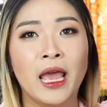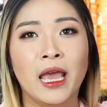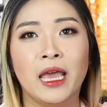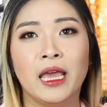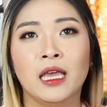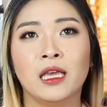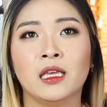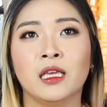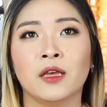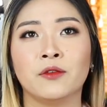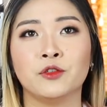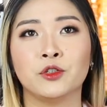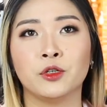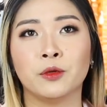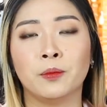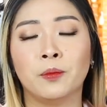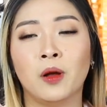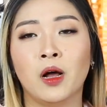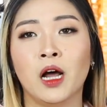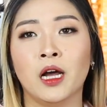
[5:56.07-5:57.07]
it gives your
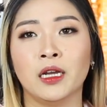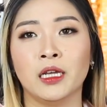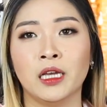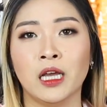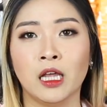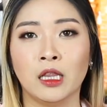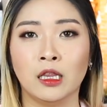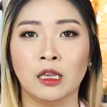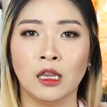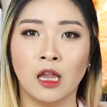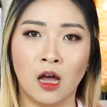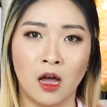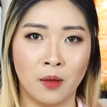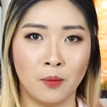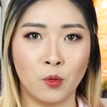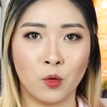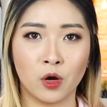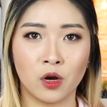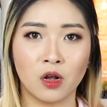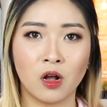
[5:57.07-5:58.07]
body a lot
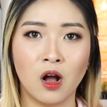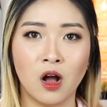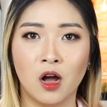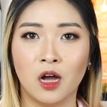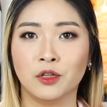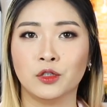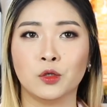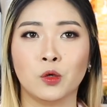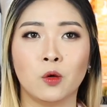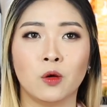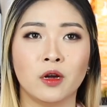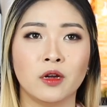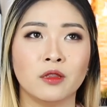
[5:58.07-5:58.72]
more contour,